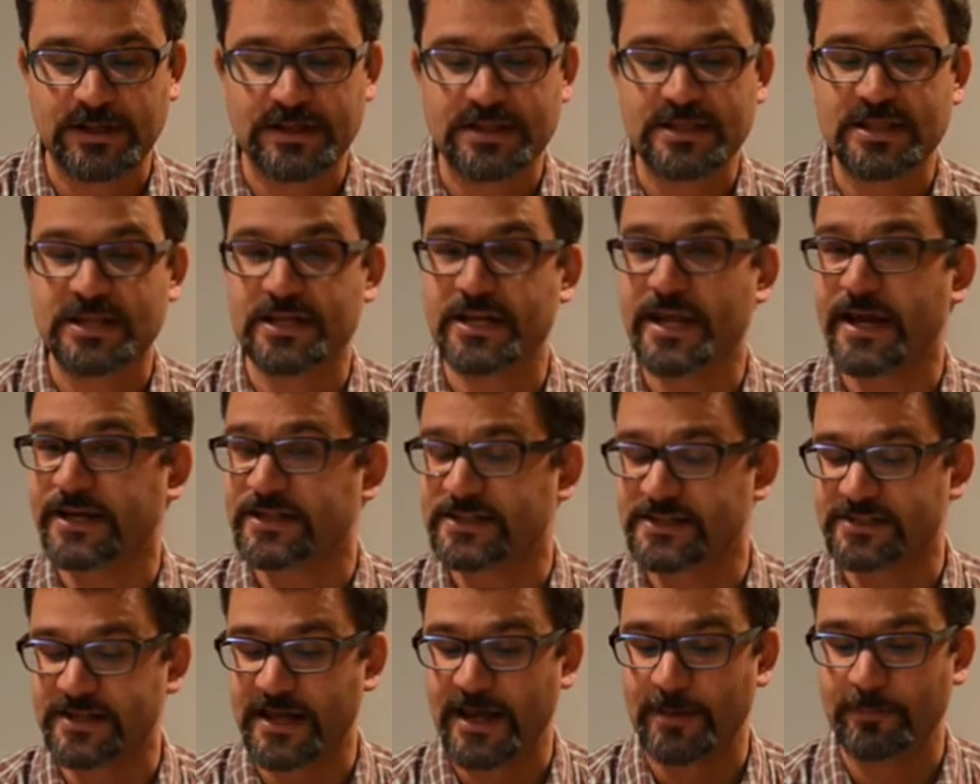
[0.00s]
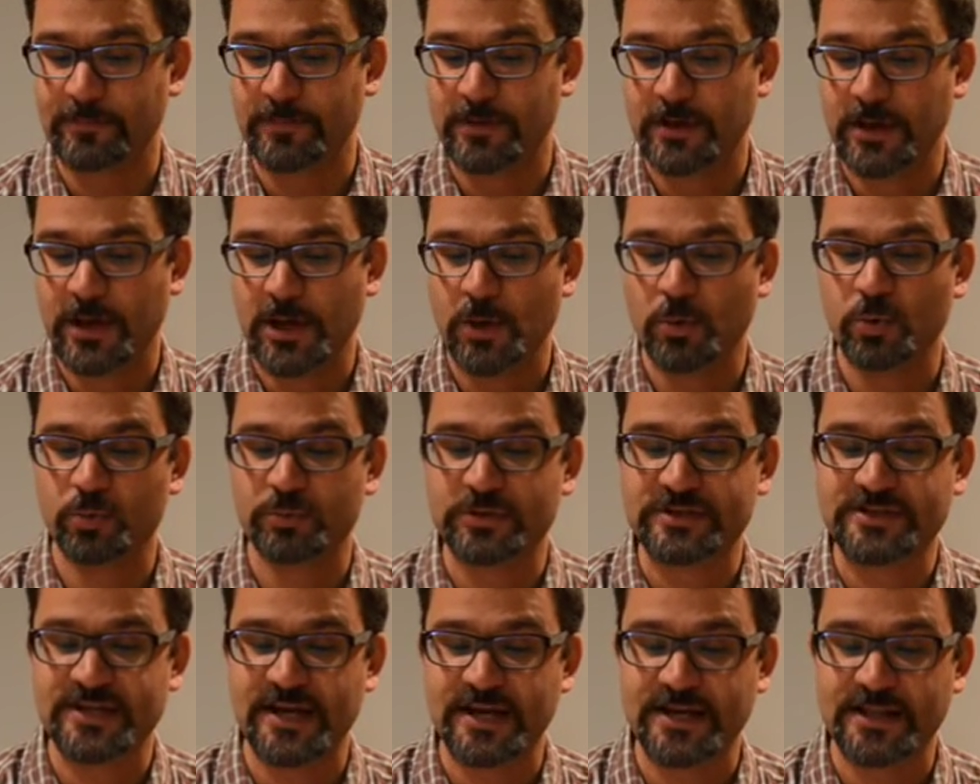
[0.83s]
The next step will
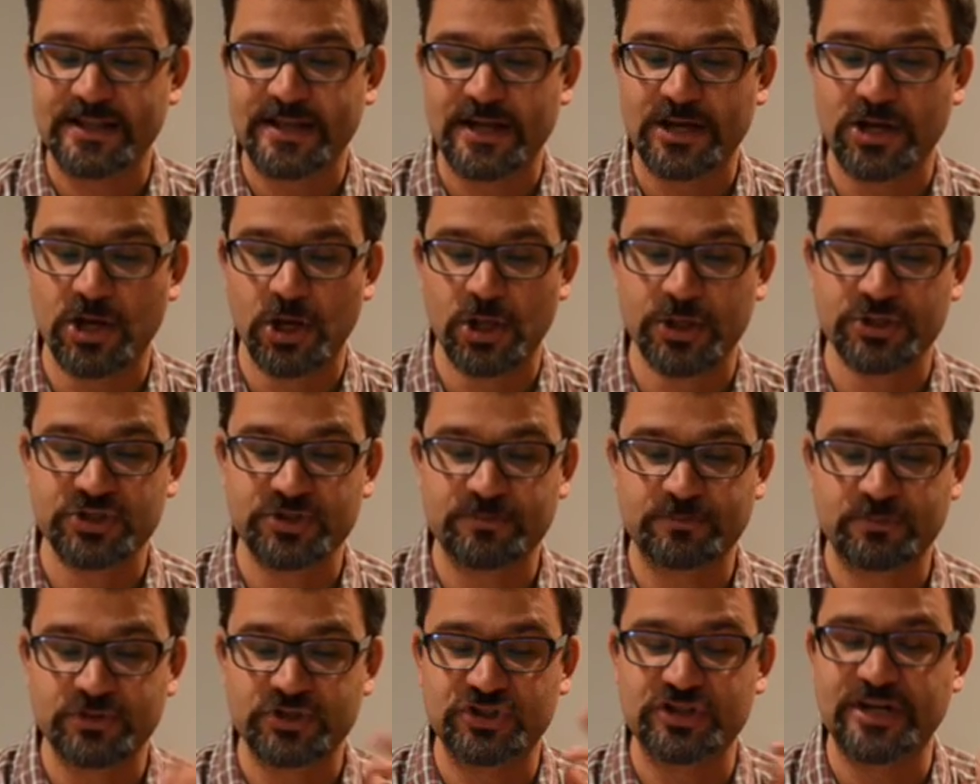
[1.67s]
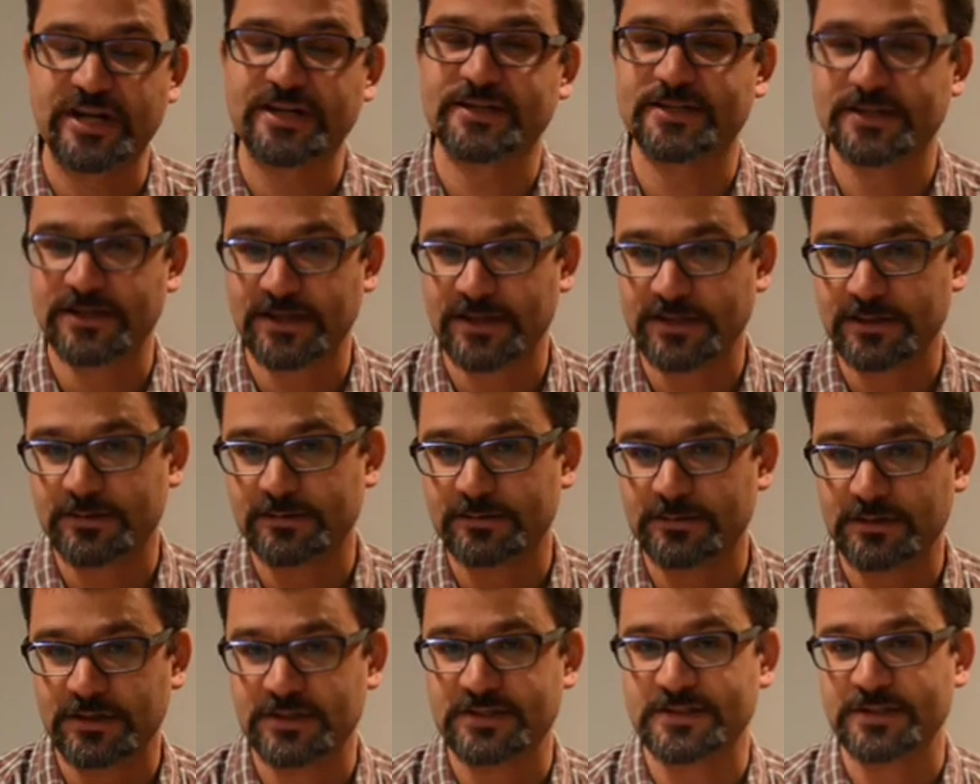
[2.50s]
be taking that knowledge and projecting it
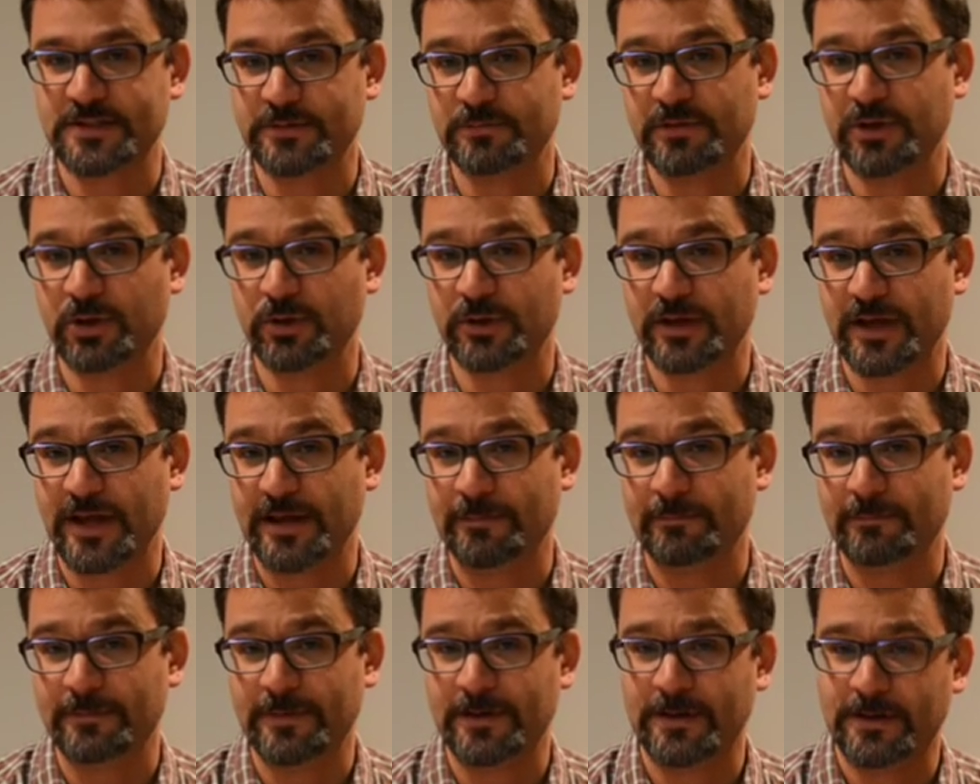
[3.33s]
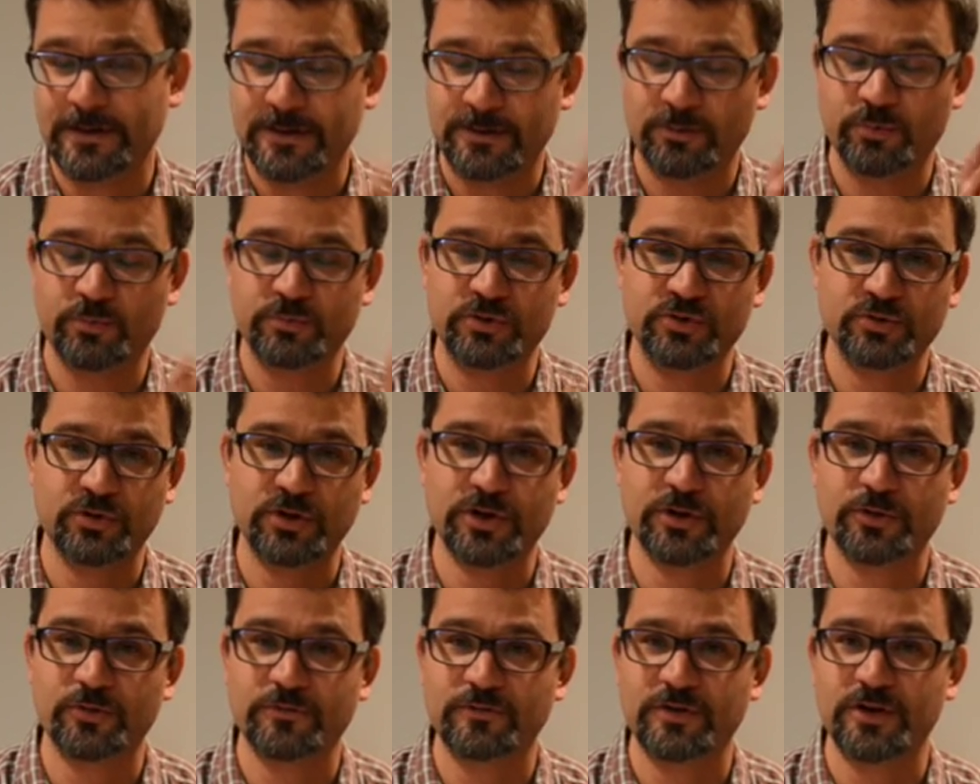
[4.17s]
into the middle game. We'll be doing
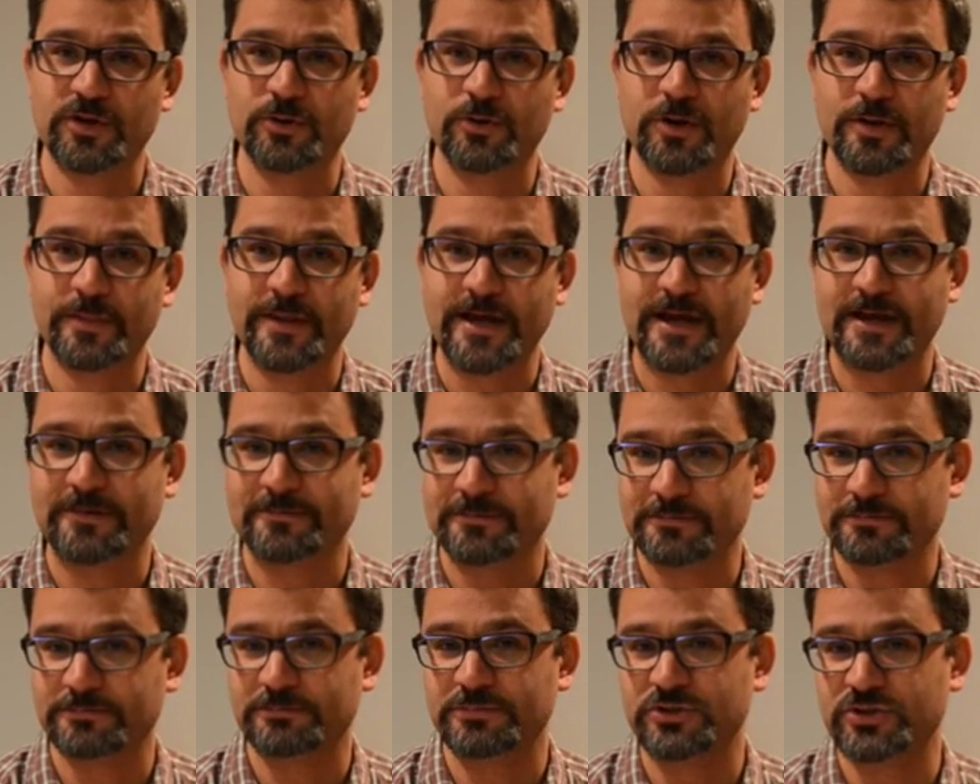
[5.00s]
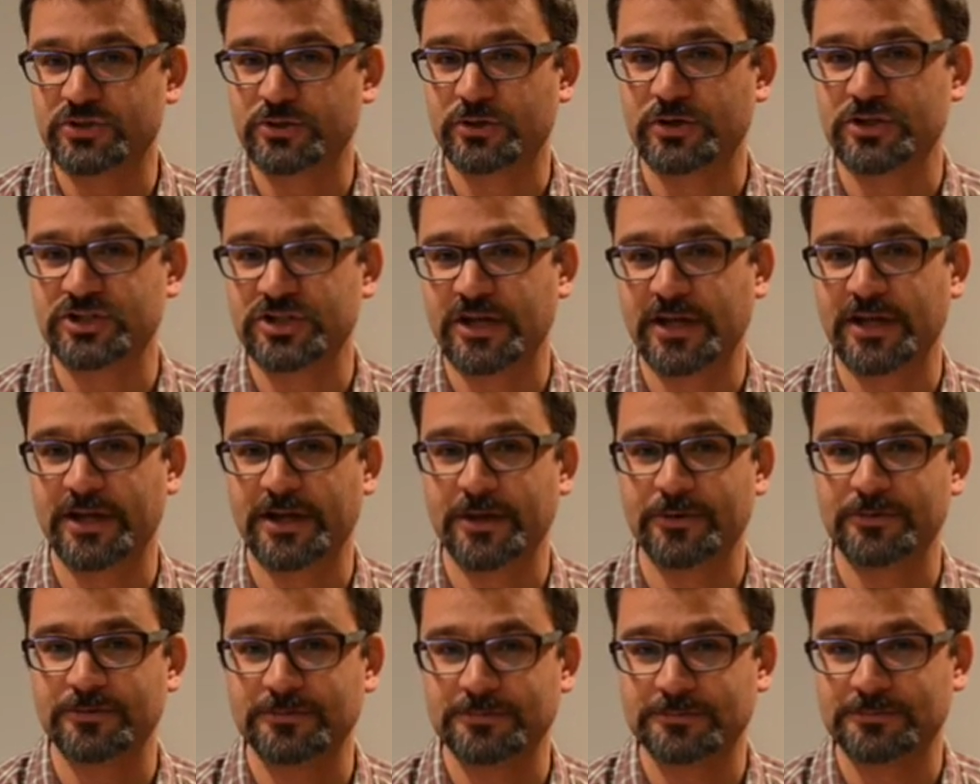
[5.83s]
another video on that. Be sure to check it
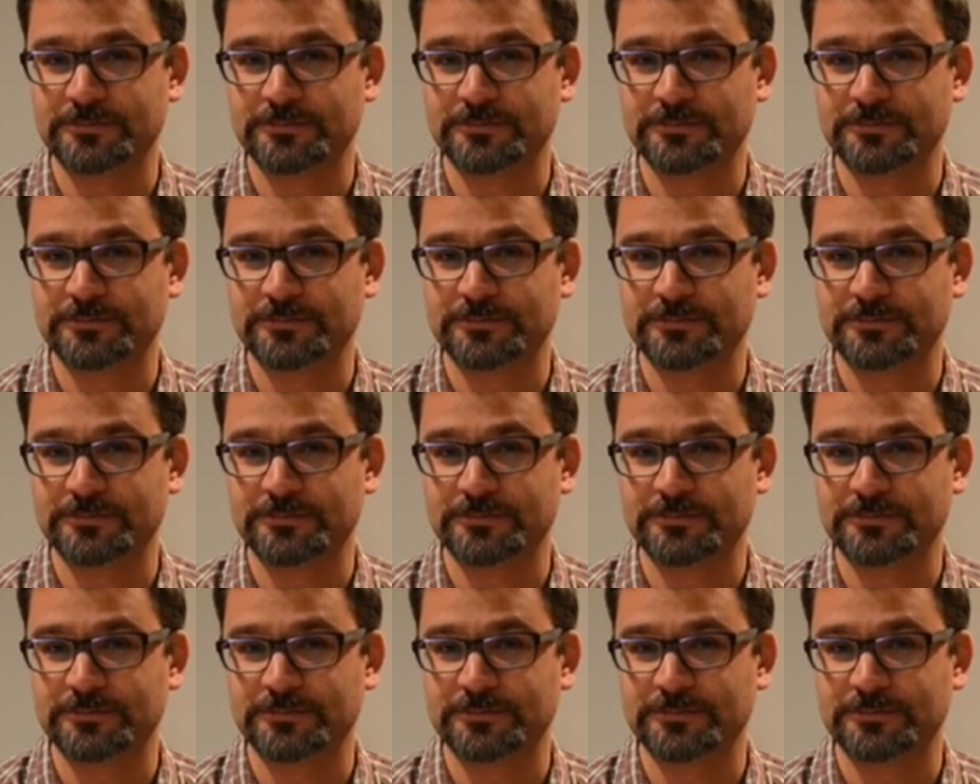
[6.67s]
out.